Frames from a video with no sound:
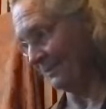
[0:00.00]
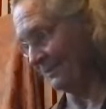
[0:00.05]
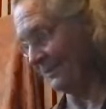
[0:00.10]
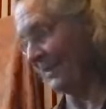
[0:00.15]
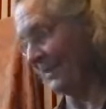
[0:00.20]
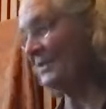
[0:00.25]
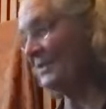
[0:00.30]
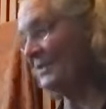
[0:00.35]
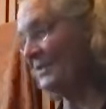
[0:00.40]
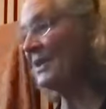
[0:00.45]

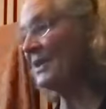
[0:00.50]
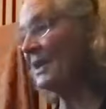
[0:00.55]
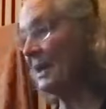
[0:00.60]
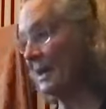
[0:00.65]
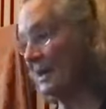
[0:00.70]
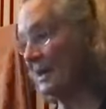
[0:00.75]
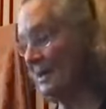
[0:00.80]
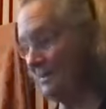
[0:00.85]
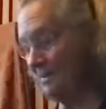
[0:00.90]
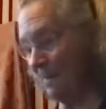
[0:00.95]
They
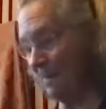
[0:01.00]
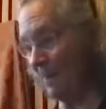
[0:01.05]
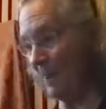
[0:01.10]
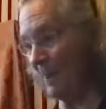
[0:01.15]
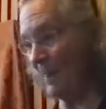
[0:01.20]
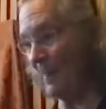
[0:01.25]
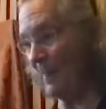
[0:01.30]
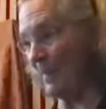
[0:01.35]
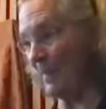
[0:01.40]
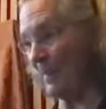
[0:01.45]
say,
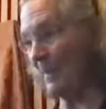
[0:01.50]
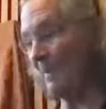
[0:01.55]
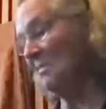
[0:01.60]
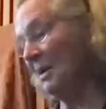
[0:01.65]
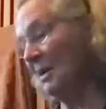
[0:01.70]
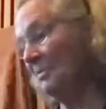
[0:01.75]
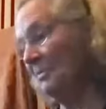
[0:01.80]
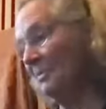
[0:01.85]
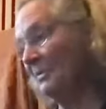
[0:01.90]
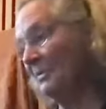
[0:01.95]

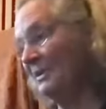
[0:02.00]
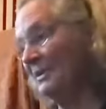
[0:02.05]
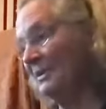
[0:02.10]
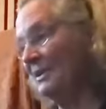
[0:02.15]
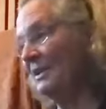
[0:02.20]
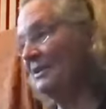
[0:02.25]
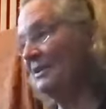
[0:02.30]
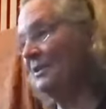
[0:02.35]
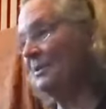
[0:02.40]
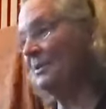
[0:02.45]
I
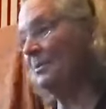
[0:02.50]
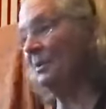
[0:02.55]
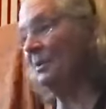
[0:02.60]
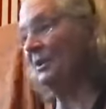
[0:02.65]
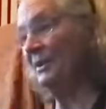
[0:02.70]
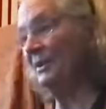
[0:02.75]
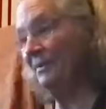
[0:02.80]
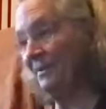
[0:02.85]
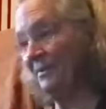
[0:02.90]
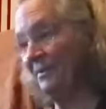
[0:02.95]
tend to
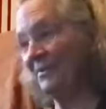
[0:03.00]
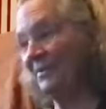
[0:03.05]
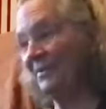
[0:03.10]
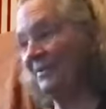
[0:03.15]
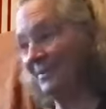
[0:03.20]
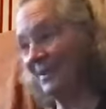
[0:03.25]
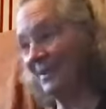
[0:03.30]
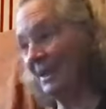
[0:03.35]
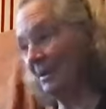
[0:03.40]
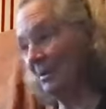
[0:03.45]
believe
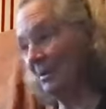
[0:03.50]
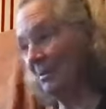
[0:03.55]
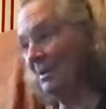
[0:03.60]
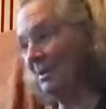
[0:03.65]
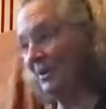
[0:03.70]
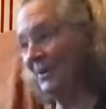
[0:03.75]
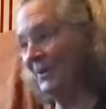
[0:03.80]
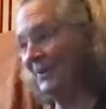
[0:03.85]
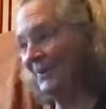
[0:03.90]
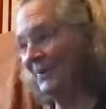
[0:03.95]
them,
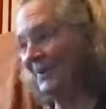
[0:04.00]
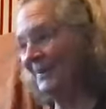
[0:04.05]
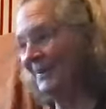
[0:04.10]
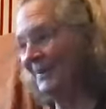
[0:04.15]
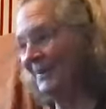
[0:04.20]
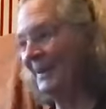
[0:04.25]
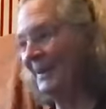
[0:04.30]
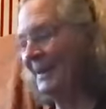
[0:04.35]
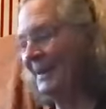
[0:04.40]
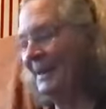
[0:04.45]

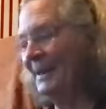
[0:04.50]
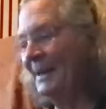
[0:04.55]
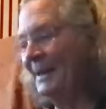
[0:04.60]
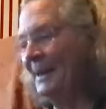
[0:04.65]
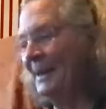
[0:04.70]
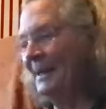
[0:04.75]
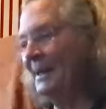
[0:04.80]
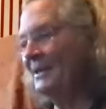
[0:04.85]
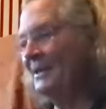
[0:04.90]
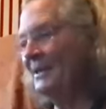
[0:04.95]

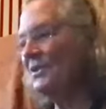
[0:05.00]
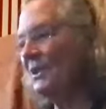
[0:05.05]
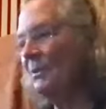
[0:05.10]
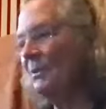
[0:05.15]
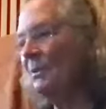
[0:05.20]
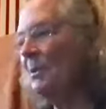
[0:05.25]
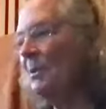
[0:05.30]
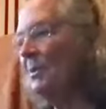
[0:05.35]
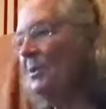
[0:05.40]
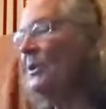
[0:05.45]
is that
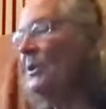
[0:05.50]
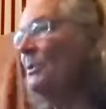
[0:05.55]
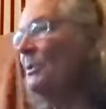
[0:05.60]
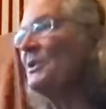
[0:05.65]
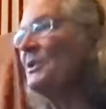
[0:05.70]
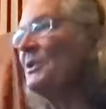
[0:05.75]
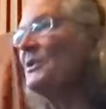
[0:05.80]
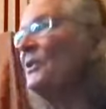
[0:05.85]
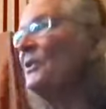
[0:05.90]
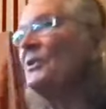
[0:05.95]
when Buddha
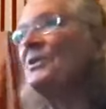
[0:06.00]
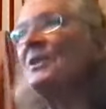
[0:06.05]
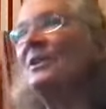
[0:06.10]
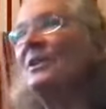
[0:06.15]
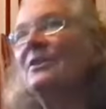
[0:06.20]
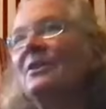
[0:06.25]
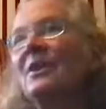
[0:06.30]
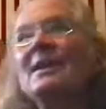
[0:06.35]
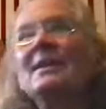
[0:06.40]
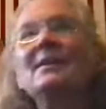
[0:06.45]
was first
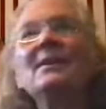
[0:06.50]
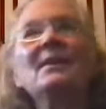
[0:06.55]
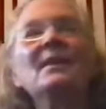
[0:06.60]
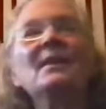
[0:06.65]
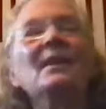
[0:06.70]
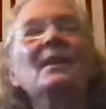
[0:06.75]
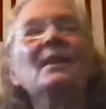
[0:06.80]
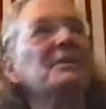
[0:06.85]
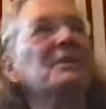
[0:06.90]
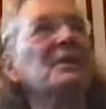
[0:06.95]
enlightened, the
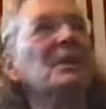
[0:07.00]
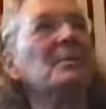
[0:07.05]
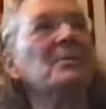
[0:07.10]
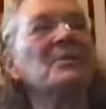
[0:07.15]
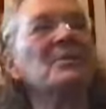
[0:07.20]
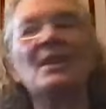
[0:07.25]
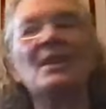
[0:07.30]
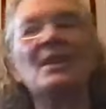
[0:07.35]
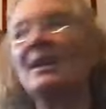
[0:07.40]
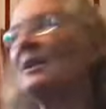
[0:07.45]

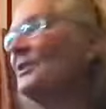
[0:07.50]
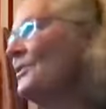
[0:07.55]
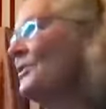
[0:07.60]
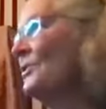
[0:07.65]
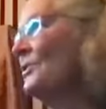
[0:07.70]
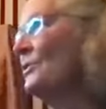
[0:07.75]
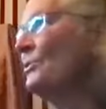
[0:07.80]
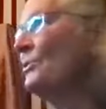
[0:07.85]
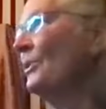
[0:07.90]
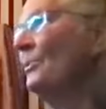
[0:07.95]
Avatamsaka
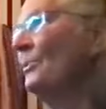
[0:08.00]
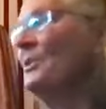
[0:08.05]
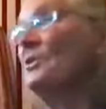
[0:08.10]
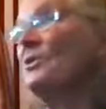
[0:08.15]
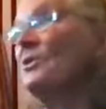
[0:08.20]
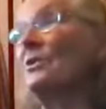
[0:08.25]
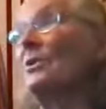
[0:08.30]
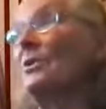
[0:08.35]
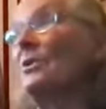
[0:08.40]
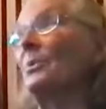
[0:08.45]
Sutra, which
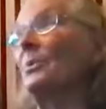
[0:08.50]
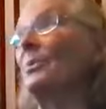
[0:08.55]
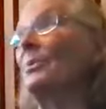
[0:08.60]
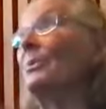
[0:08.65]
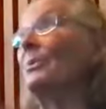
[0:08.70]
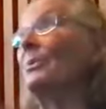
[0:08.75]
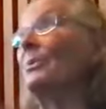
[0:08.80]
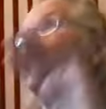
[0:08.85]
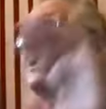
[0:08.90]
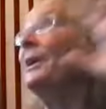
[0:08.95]
is a
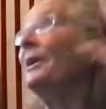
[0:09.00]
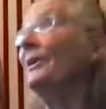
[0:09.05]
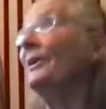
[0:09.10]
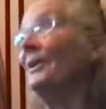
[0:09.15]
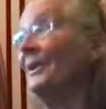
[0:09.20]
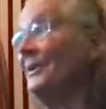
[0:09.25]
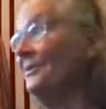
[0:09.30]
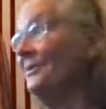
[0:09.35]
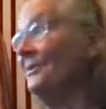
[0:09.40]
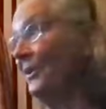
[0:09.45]

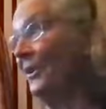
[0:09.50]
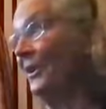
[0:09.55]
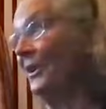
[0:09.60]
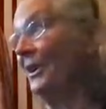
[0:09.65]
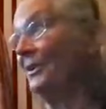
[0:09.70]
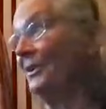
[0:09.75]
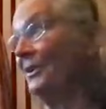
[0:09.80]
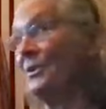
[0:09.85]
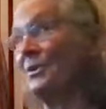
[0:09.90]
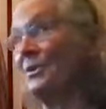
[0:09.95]
really far
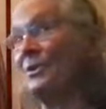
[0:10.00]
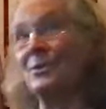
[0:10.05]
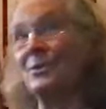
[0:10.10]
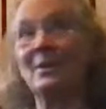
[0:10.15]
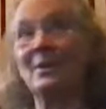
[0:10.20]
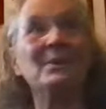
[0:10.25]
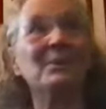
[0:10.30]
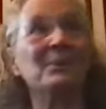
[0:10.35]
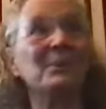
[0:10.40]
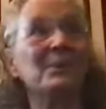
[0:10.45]
out
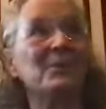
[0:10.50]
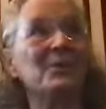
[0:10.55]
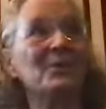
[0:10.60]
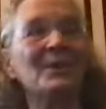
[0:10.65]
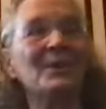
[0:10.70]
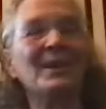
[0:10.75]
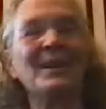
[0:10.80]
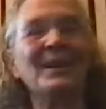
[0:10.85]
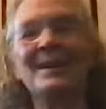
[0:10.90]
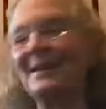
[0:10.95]
sutra, which
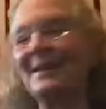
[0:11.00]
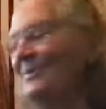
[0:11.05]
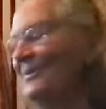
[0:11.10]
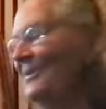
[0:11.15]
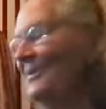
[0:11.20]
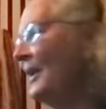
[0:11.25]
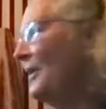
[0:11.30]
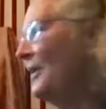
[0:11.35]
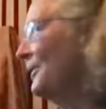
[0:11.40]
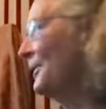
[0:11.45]
I keep
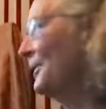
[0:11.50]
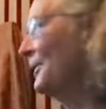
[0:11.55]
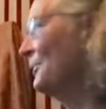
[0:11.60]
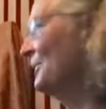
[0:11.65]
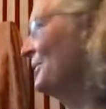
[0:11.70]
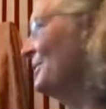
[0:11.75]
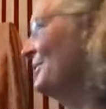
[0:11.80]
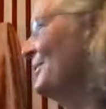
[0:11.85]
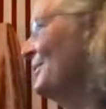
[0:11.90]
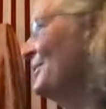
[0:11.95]
vowing
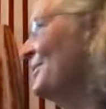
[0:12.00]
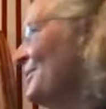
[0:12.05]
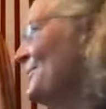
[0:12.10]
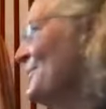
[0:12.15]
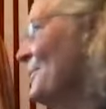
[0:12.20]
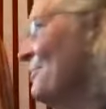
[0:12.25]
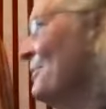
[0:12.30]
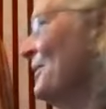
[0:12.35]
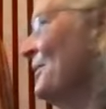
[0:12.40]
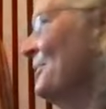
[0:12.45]
we'll do
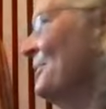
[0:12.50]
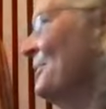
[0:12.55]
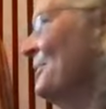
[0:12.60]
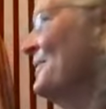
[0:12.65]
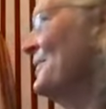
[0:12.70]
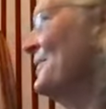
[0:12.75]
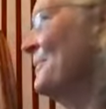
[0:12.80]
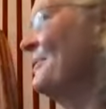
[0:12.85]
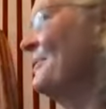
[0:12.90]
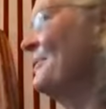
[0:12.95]
something
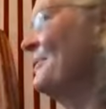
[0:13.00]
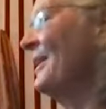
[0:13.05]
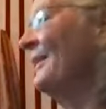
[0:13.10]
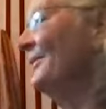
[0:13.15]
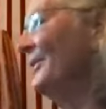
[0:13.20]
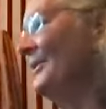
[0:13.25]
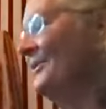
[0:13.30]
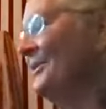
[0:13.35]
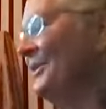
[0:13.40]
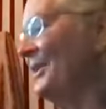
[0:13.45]
with I
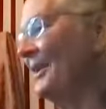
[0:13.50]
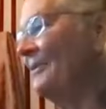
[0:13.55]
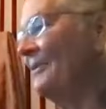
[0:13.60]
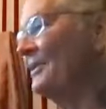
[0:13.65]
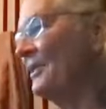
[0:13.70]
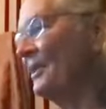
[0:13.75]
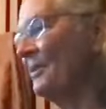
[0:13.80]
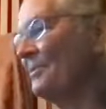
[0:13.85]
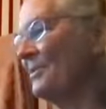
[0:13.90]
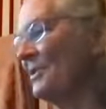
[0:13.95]
love the
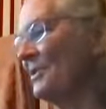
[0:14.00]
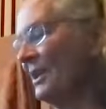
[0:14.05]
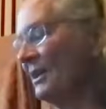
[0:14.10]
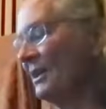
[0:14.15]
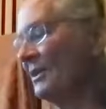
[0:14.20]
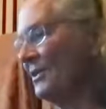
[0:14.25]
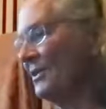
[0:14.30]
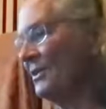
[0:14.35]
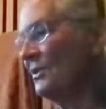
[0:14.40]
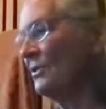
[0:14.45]

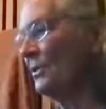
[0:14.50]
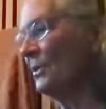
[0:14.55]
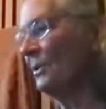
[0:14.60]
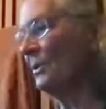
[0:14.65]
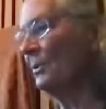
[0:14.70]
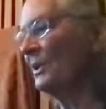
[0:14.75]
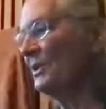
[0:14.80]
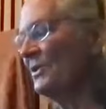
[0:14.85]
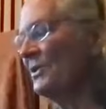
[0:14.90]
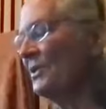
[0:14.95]
Avatamsaka Sutra,
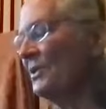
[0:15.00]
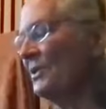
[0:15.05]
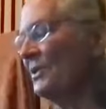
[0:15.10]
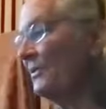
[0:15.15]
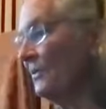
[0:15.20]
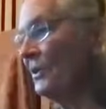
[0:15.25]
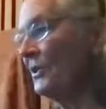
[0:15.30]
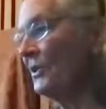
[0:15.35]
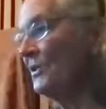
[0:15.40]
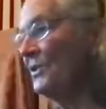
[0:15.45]
was the
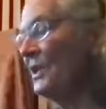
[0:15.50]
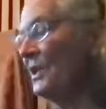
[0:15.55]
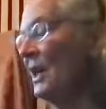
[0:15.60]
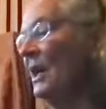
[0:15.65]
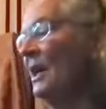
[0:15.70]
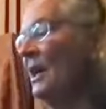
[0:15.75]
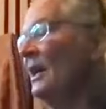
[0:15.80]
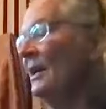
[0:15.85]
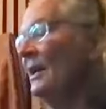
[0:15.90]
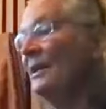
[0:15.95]
first.
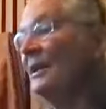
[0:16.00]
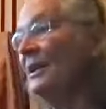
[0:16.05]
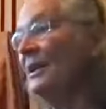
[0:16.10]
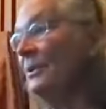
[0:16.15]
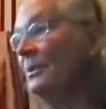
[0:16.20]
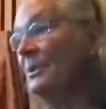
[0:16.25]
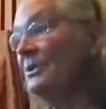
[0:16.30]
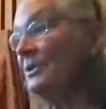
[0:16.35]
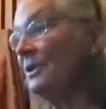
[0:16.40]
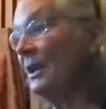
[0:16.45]
Then it
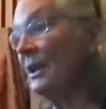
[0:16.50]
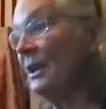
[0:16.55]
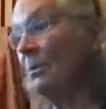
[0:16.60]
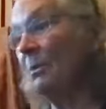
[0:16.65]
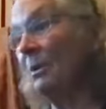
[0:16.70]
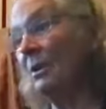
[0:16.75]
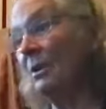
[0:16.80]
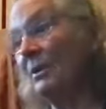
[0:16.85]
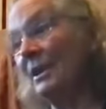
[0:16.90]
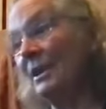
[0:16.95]
was like,
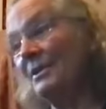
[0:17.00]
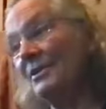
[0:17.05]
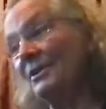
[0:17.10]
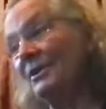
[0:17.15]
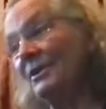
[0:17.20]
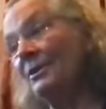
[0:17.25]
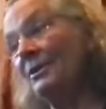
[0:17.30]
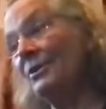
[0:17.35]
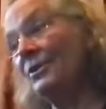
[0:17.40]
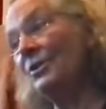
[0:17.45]
whoa, that's a
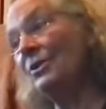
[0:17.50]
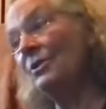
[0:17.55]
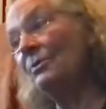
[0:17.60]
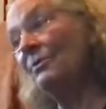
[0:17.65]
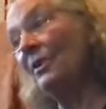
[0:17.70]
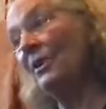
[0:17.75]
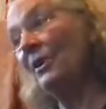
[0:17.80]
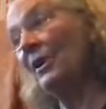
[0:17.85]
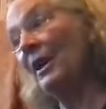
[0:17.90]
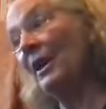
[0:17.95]
little too
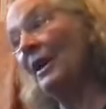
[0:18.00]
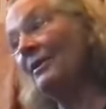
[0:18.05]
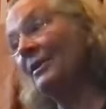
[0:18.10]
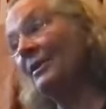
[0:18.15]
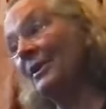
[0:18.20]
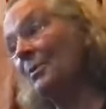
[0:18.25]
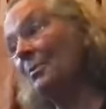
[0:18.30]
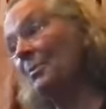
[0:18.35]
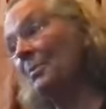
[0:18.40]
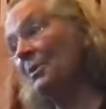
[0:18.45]
far out
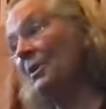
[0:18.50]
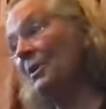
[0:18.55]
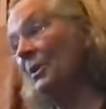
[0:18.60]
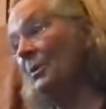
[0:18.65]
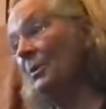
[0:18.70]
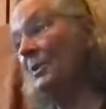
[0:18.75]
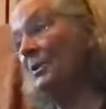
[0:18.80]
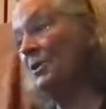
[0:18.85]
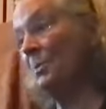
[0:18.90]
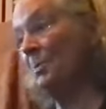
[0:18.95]
there, Buddha,
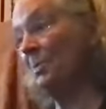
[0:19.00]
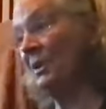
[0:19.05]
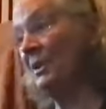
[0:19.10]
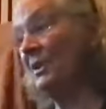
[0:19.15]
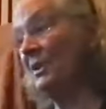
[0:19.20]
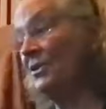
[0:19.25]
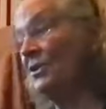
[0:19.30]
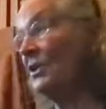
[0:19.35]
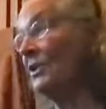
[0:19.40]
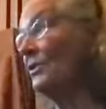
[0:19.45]
would you
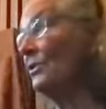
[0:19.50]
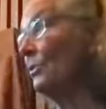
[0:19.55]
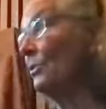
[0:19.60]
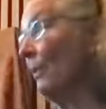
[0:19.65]
please just